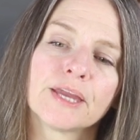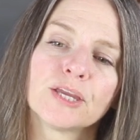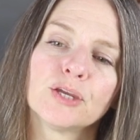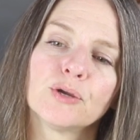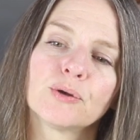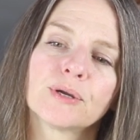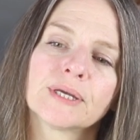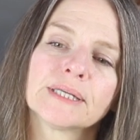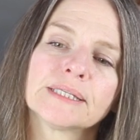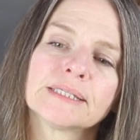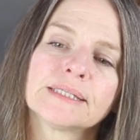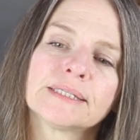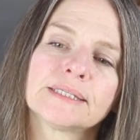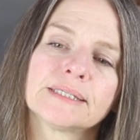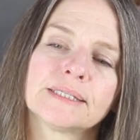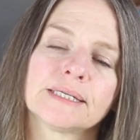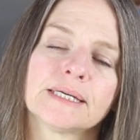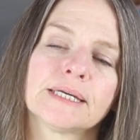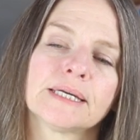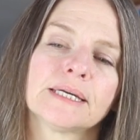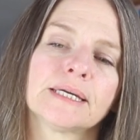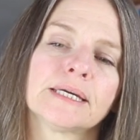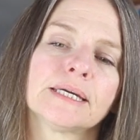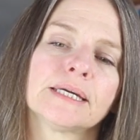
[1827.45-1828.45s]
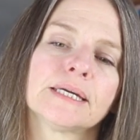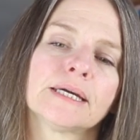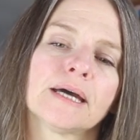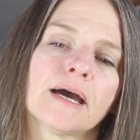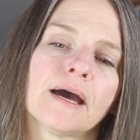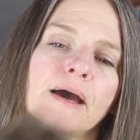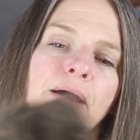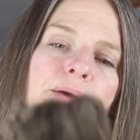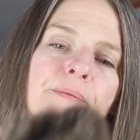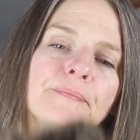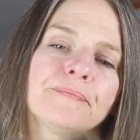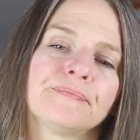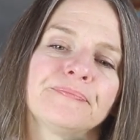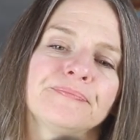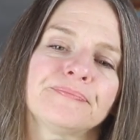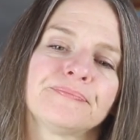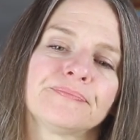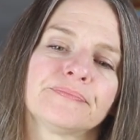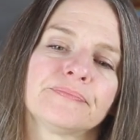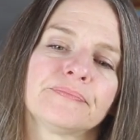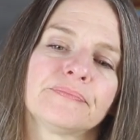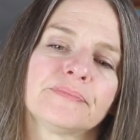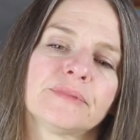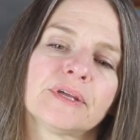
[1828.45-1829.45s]
You can see um,
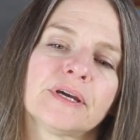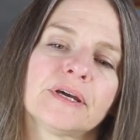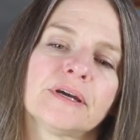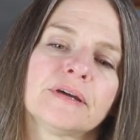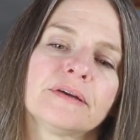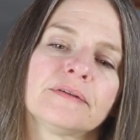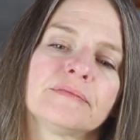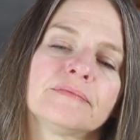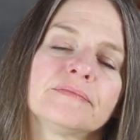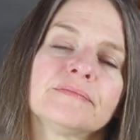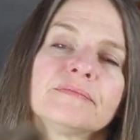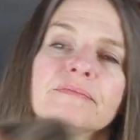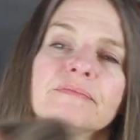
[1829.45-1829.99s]
the